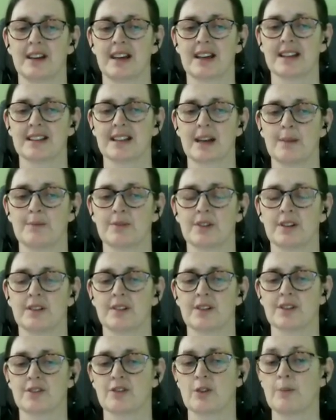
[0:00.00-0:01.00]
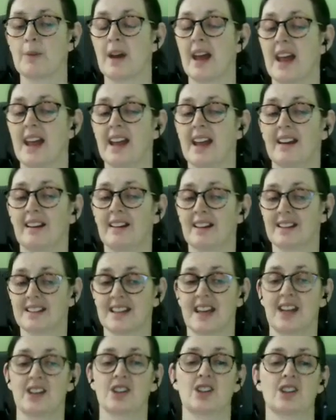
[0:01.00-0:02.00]
Acceptance through paying
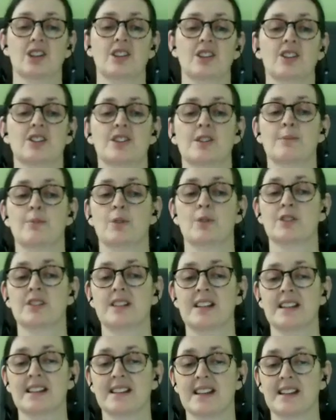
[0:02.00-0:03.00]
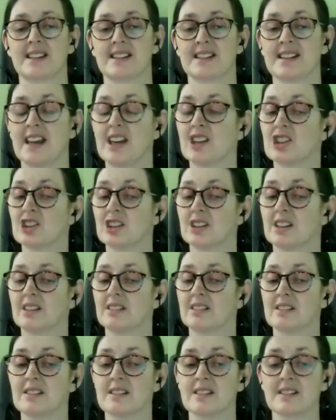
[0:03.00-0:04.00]
attention to the bodily
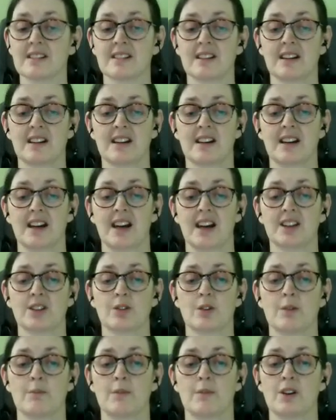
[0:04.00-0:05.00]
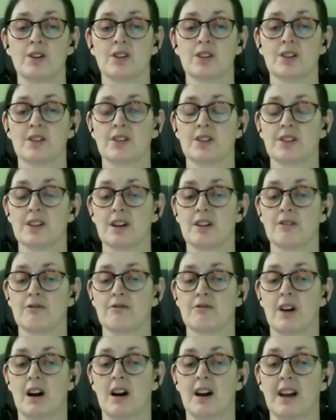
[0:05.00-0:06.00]
sensations and to emotions that
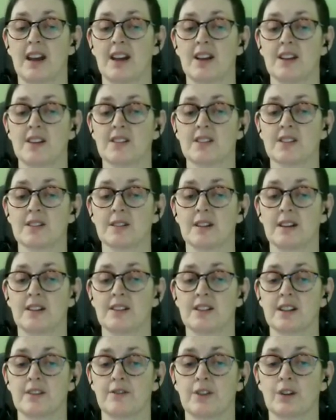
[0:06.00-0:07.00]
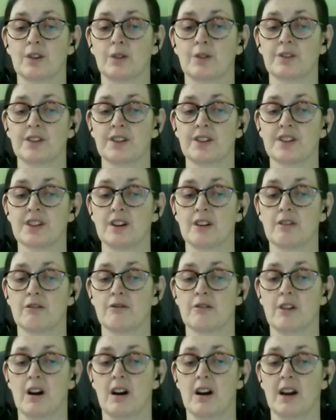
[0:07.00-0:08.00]
arise and difficulties that
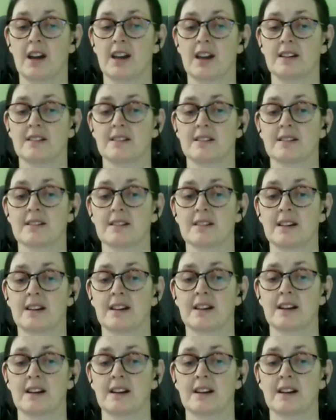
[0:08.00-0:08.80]
arise.